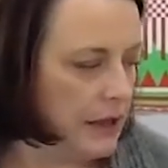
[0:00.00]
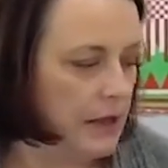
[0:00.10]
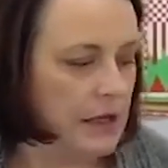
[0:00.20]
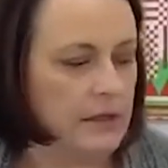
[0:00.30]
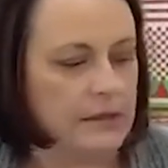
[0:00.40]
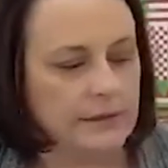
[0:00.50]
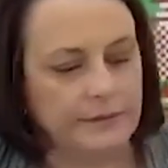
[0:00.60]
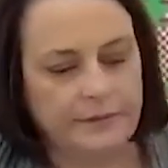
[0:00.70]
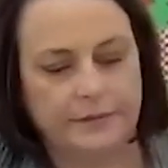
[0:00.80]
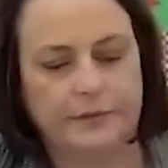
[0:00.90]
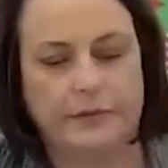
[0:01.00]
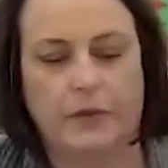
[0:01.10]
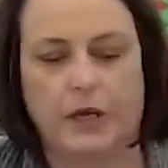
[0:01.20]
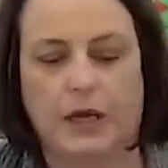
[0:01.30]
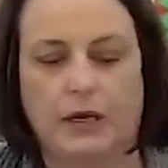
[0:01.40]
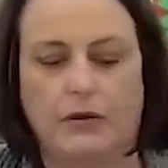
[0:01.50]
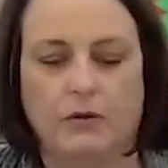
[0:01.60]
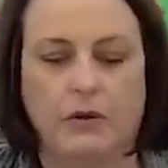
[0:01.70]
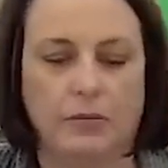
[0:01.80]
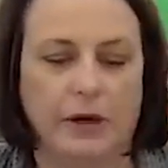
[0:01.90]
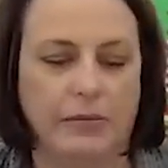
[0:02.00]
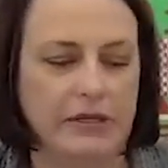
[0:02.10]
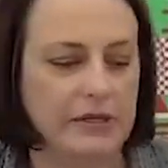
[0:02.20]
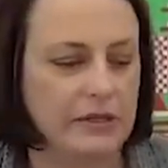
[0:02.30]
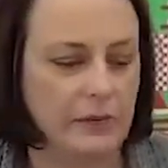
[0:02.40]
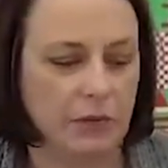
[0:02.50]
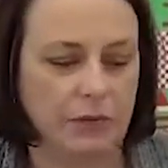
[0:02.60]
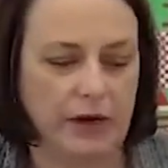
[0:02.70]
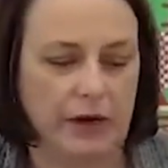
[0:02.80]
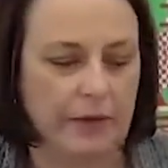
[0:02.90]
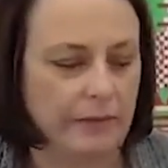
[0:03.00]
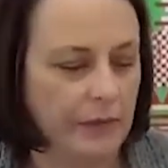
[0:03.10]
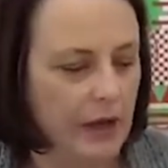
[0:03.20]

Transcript: these. I didn't throw all my pieces in one pile.